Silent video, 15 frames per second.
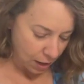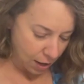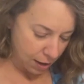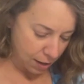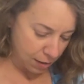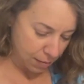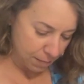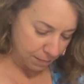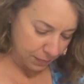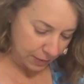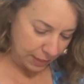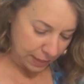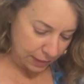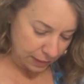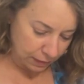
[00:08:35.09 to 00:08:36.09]
And
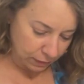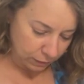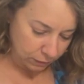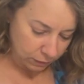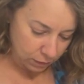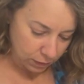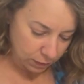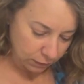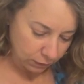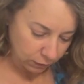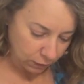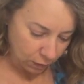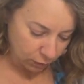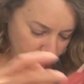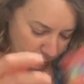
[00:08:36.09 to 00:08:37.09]
this
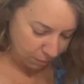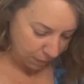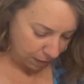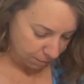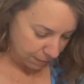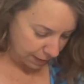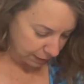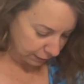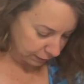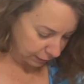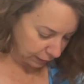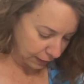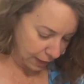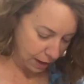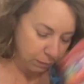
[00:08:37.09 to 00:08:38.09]
goes in my
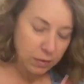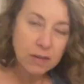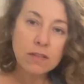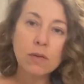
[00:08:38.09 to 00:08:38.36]
medicine cabinet.